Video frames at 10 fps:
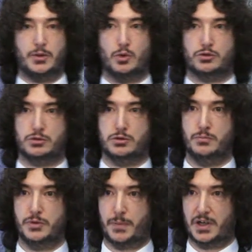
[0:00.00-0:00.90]
First of
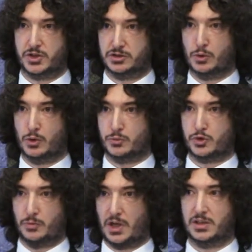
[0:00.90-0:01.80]
all, people may have the
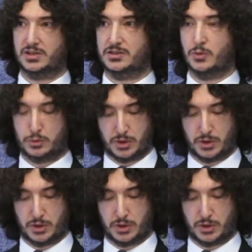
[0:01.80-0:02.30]
understanding